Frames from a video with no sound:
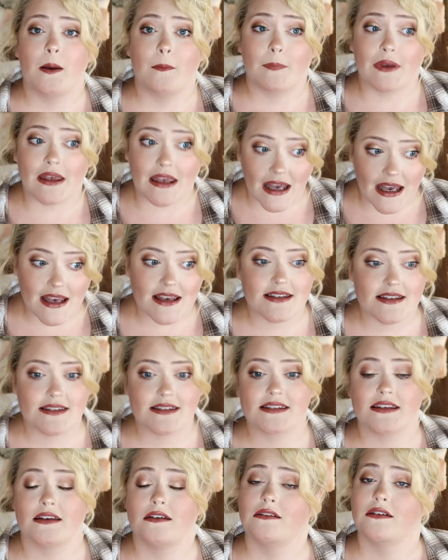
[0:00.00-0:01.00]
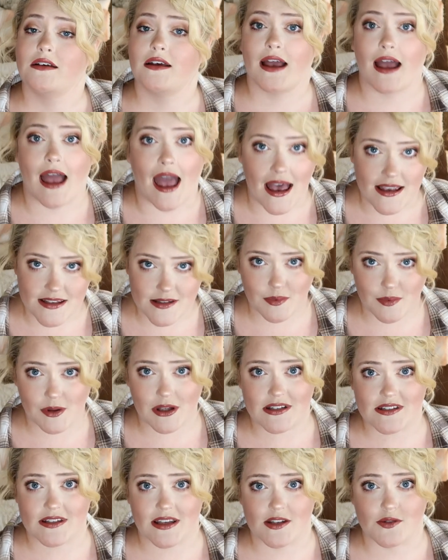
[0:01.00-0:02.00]
because as a
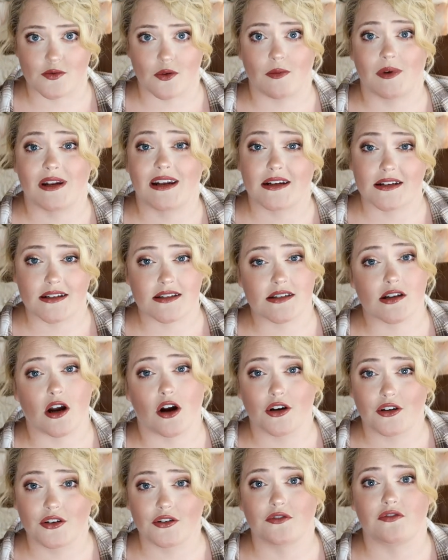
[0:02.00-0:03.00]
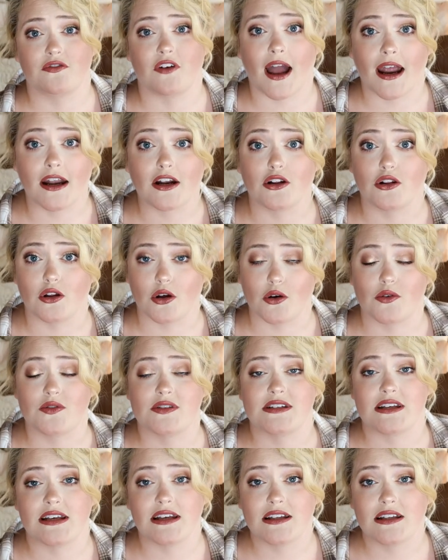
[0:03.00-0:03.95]
plus size woman it is harder to find clothes